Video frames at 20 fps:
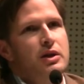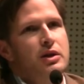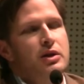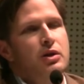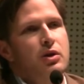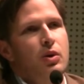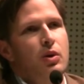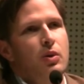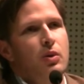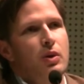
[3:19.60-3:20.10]

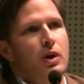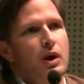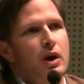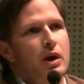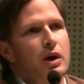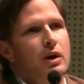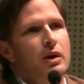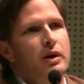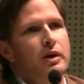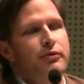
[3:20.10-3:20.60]
you know,
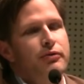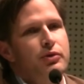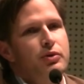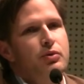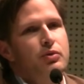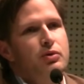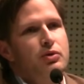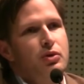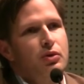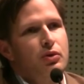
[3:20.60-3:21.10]
uh, if
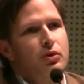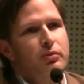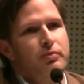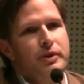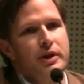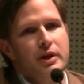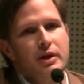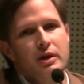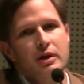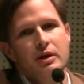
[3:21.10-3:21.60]
you told
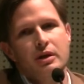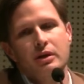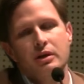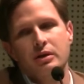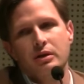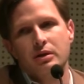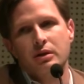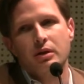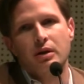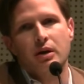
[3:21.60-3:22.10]

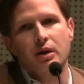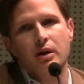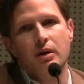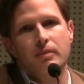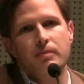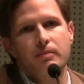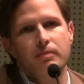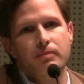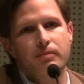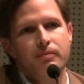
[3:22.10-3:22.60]
me,
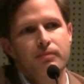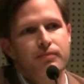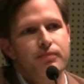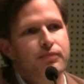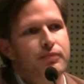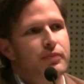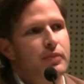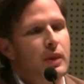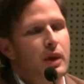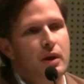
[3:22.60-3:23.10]
um,
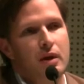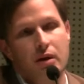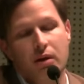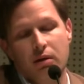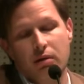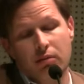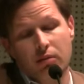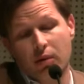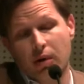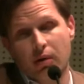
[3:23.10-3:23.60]

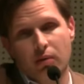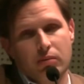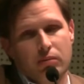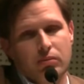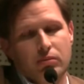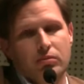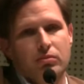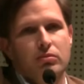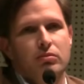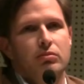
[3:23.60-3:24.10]

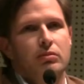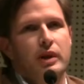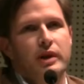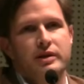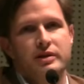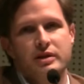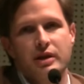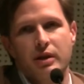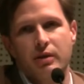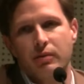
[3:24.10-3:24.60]
well,
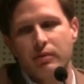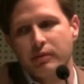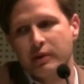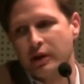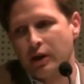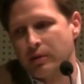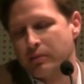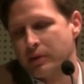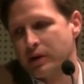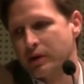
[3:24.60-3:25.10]
let's say when
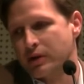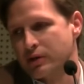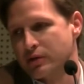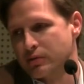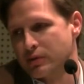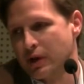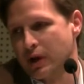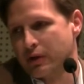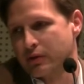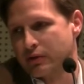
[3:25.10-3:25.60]
we got married in
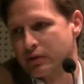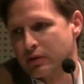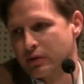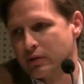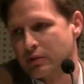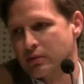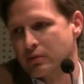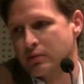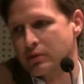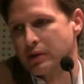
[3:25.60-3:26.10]

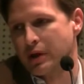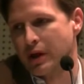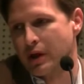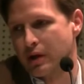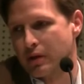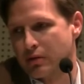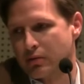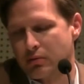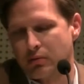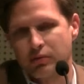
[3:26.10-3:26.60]

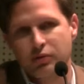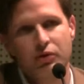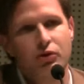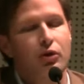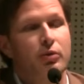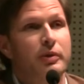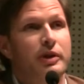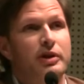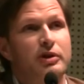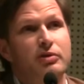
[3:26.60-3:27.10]
2010, if you
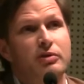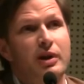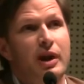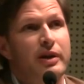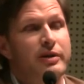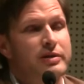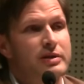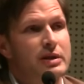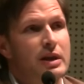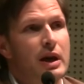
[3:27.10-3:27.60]
told me in
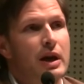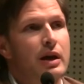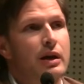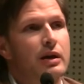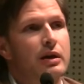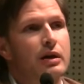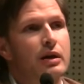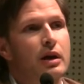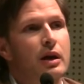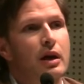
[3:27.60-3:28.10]

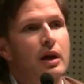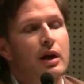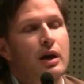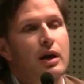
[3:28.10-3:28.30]
2010